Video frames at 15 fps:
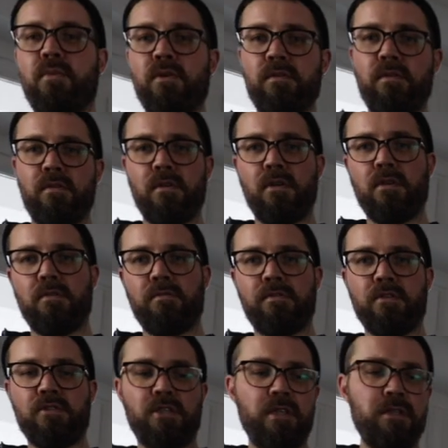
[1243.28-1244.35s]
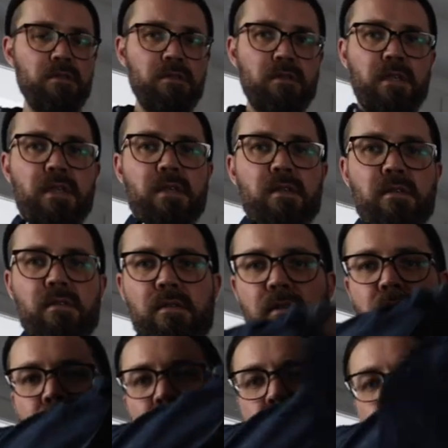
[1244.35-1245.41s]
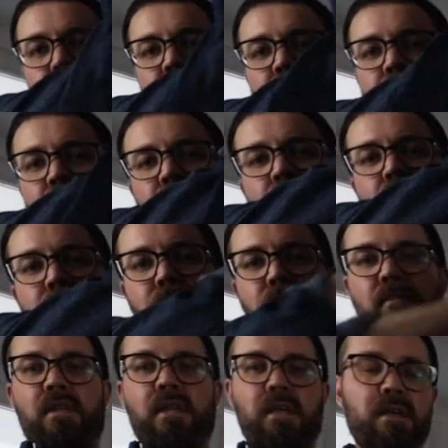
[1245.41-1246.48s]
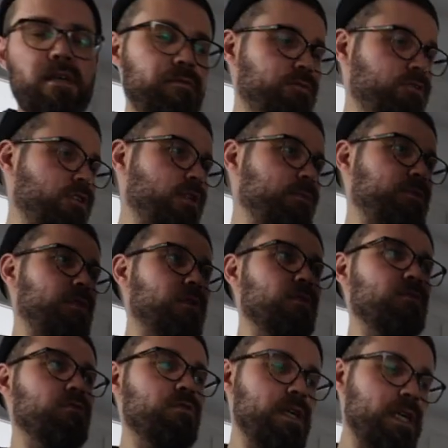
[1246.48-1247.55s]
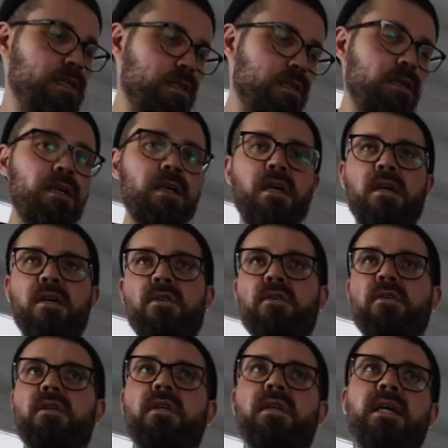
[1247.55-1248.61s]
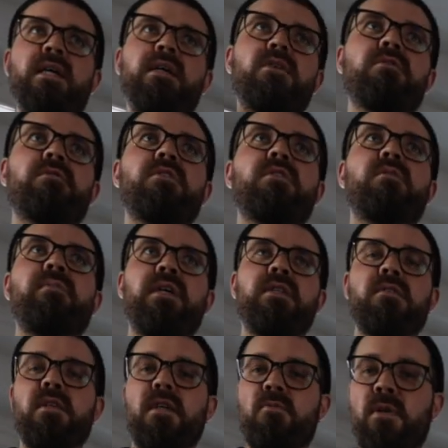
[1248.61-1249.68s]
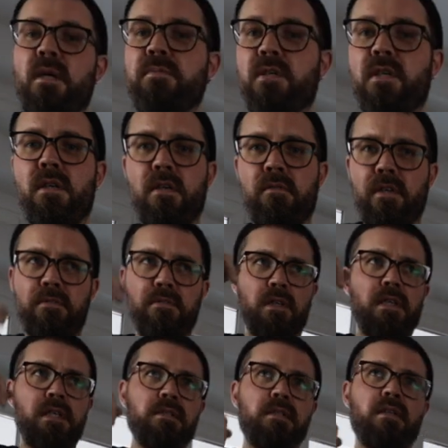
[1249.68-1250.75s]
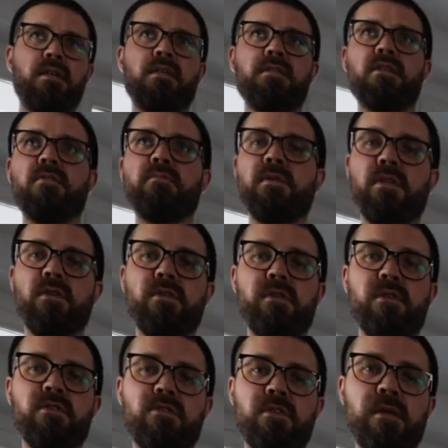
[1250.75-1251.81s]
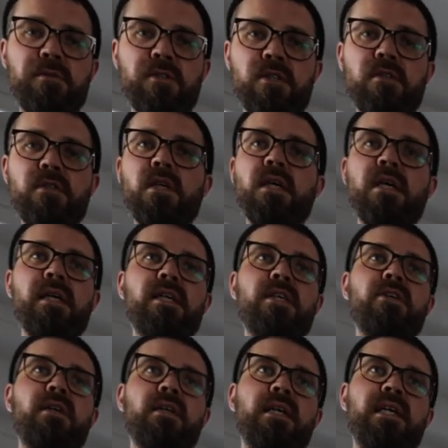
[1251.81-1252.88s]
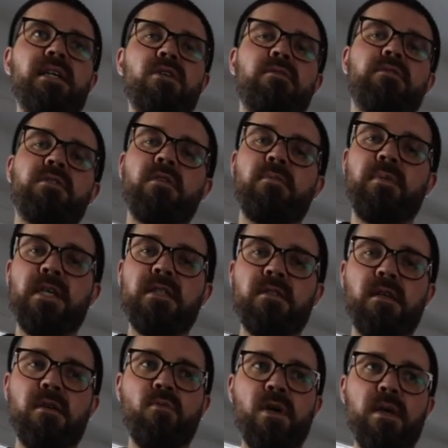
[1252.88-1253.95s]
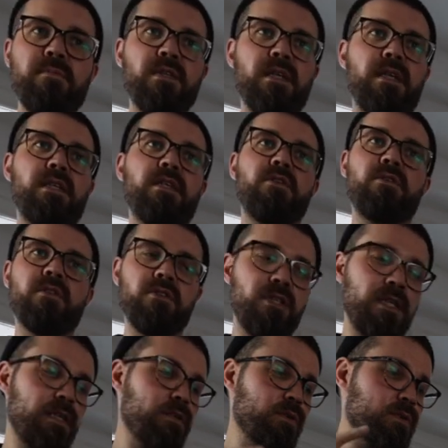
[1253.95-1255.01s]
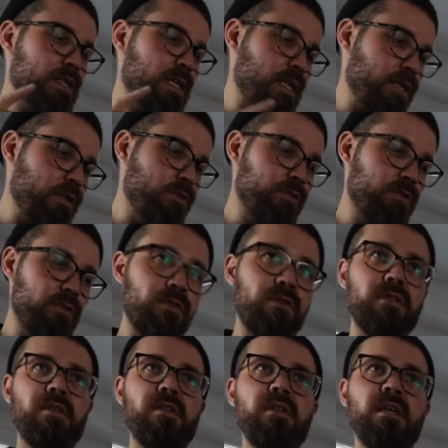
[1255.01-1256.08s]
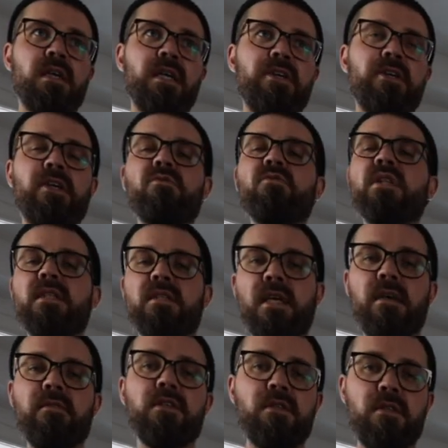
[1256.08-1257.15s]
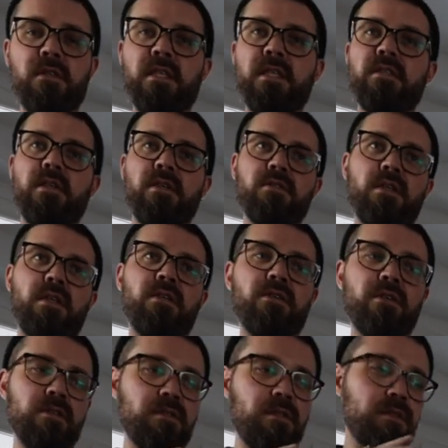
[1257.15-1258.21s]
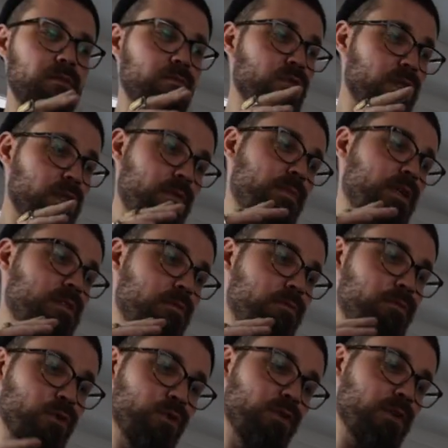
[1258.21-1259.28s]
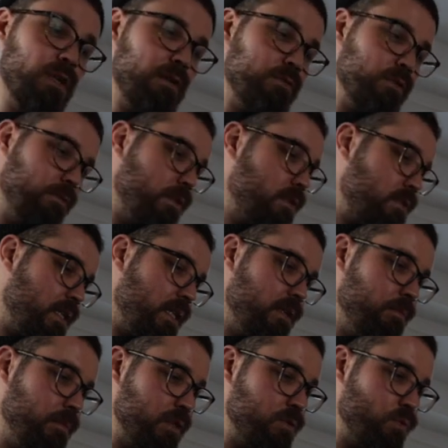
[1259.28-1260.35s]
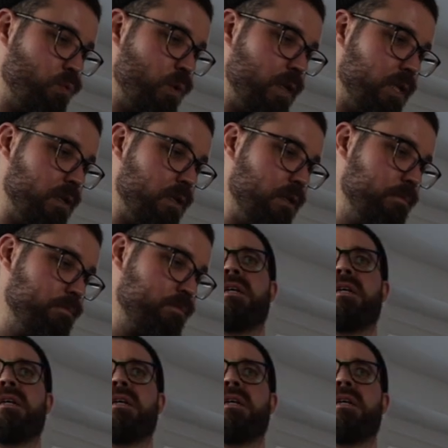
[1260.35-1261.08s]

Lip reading: Both of the jeans and the jacket, they have dropped already. You can head over to the Benzak website. I've left a link to that down below in the description. You can head over to the Benzak website. You can check those out. You can really dive into the details there, and you can see some really amazing photographs of this denim as well.